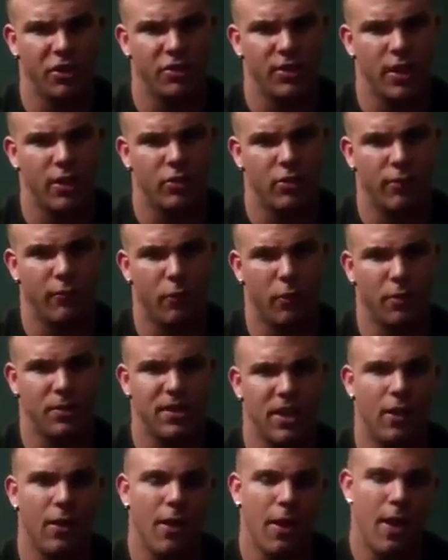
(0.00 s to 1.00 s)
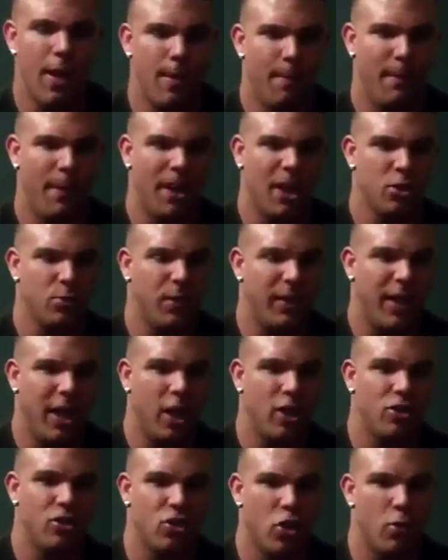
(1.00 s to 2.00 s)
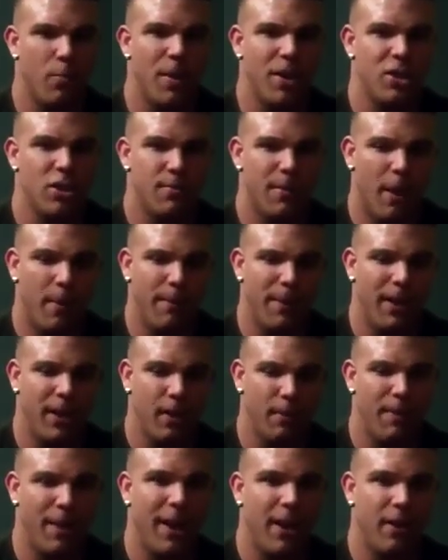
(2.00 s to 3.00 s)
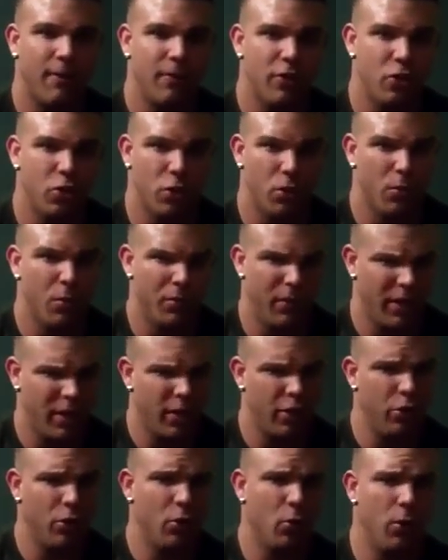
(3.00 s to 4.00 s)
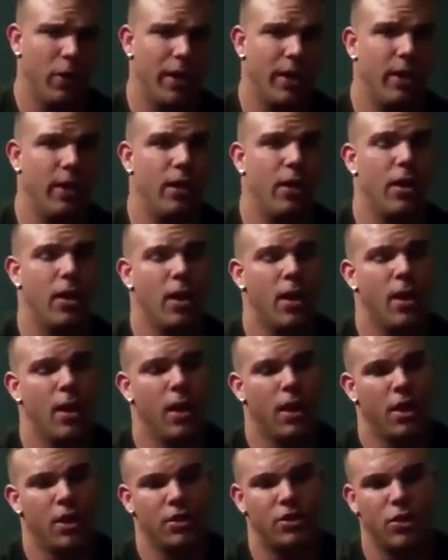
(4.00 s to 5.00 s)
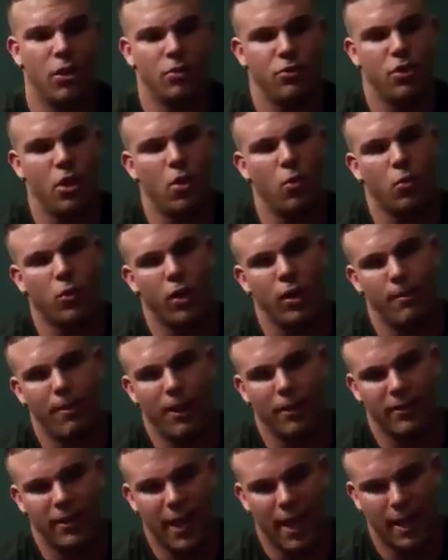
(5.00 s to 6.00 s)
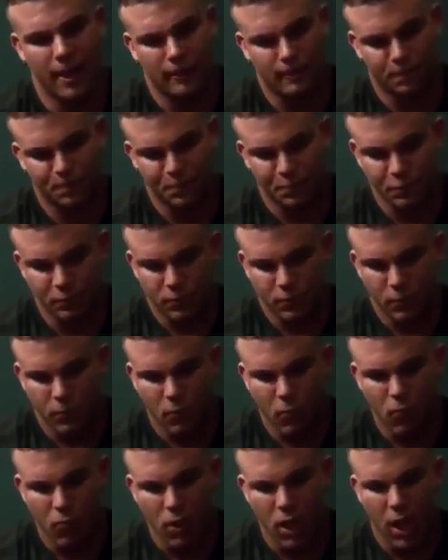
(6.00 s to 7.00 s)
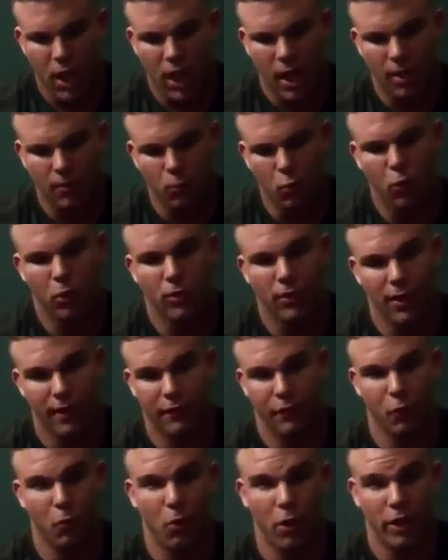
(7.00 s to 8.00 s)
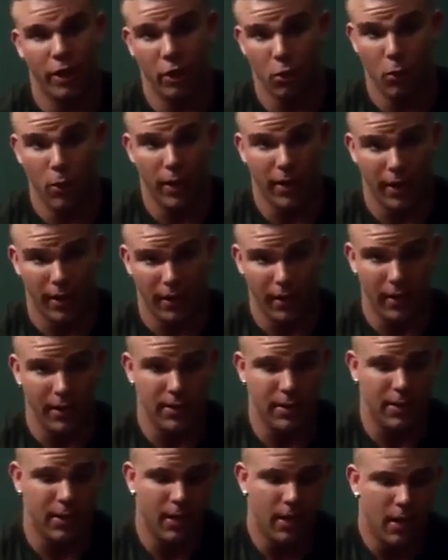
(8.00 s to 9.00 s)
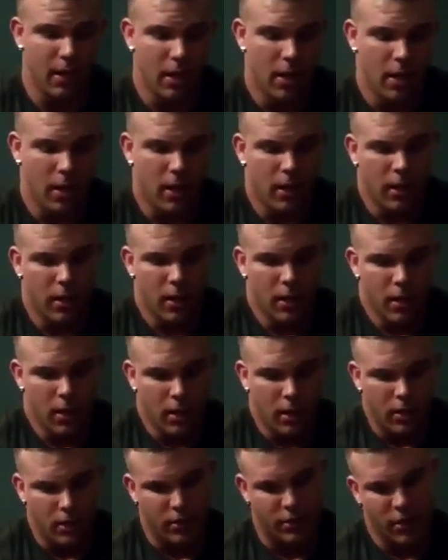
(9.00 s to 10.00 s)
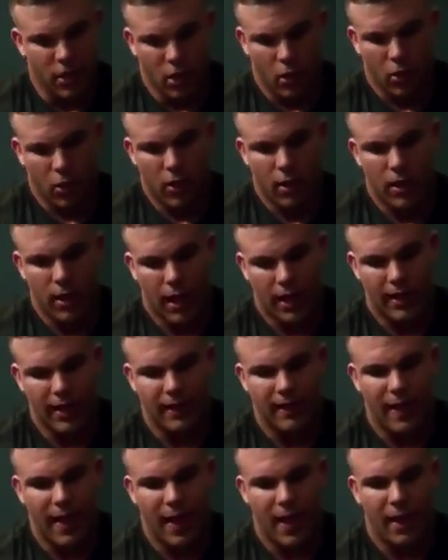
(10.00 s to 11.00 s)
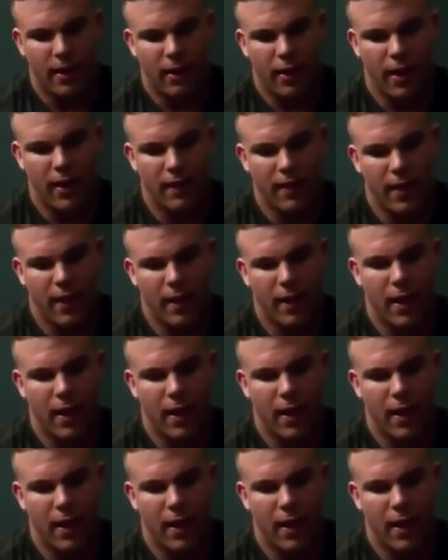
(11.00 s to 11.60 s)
your sex drive 4 weeks out, because we care so much about being competitive and doing what we need to do to win. So don't worry about that. Well, if you're wanting to win, at least. So I did that, and